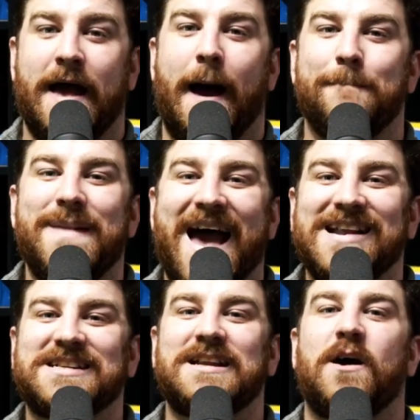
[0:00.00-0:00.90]

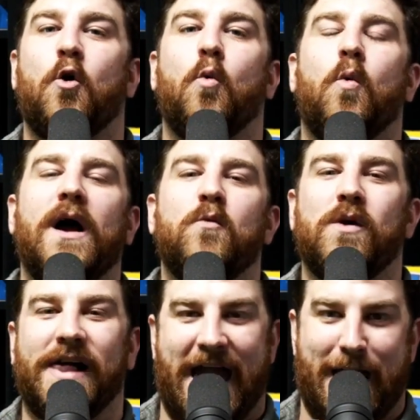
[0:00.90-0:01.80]
Imagine what
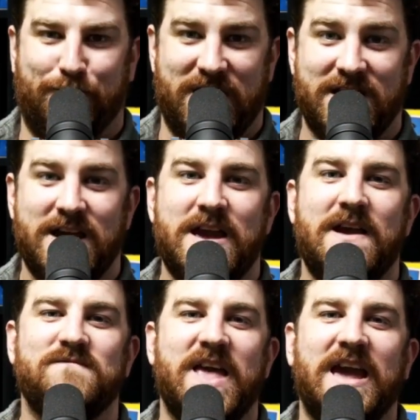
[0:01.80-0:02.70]
will happen
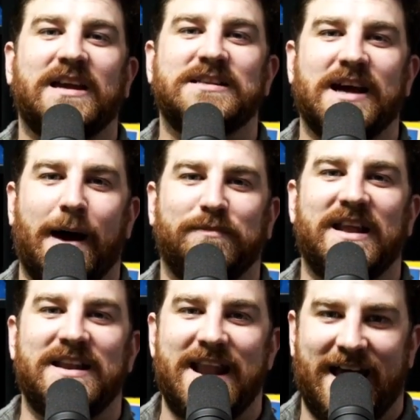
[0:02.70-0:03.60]
if they can top
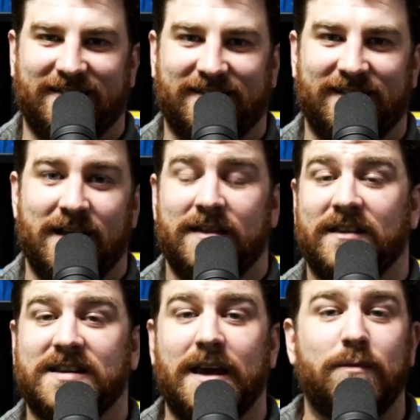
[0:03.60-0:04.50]
the Nets,
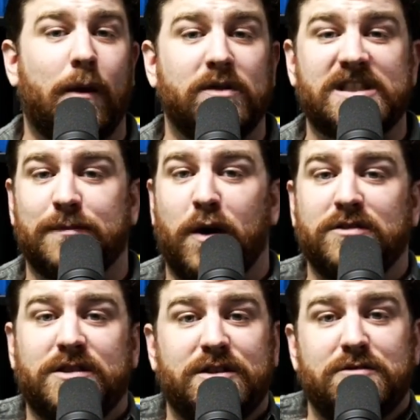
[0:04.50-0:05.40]
the team that was
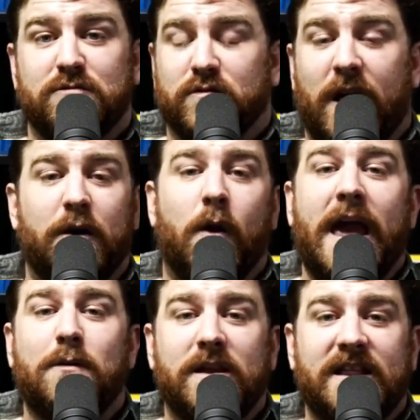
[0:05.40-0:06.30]
supposed to run
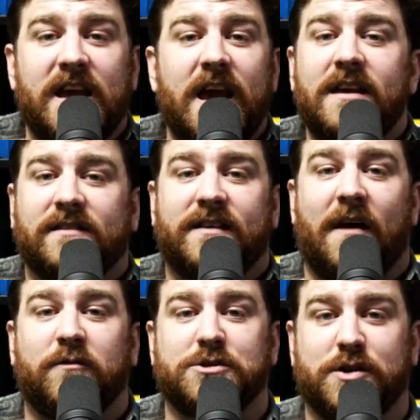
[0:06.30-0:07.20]
away with the East
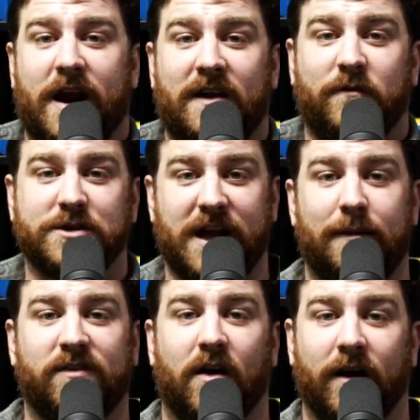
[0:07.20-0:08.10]
after trading for
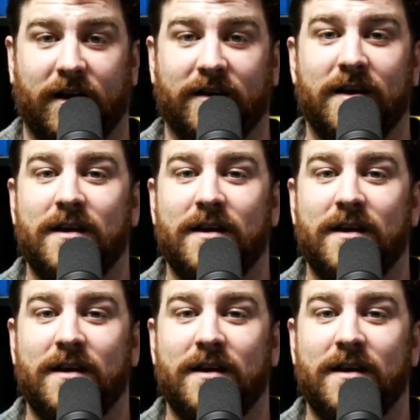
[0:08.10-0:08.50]
James Harden.